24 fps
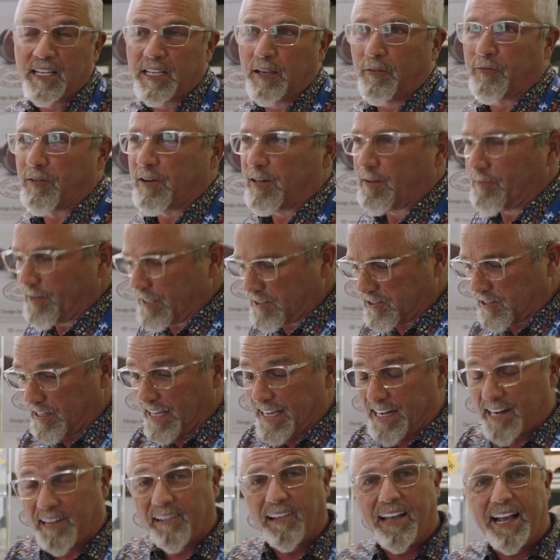You've heard of
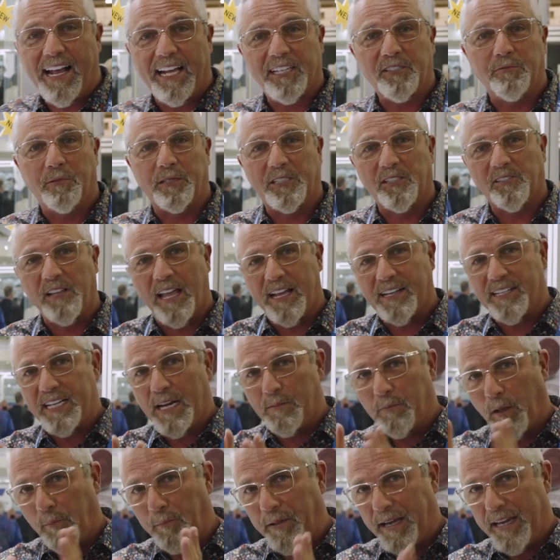insulated glass, which is like
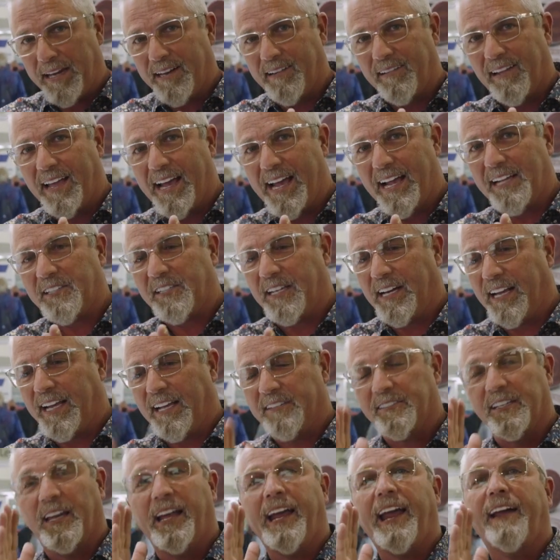double pane glass, and it
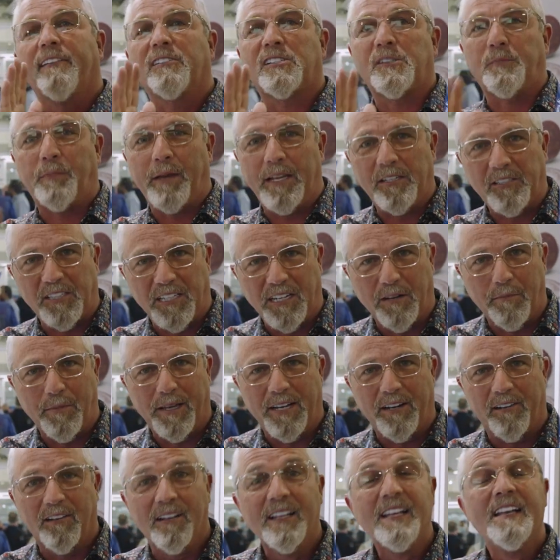has an airspace in the
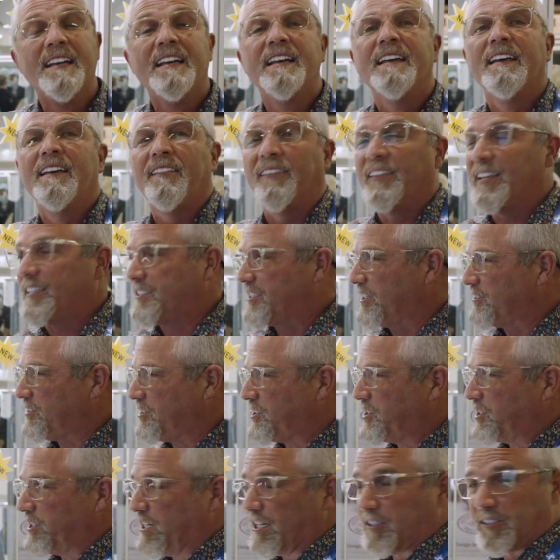middle. This is
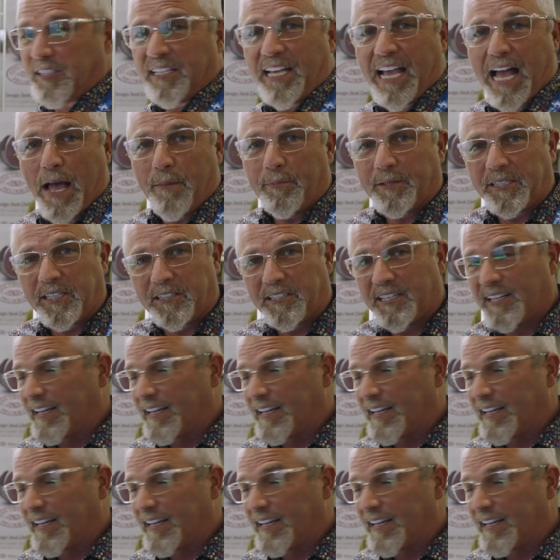just the opposite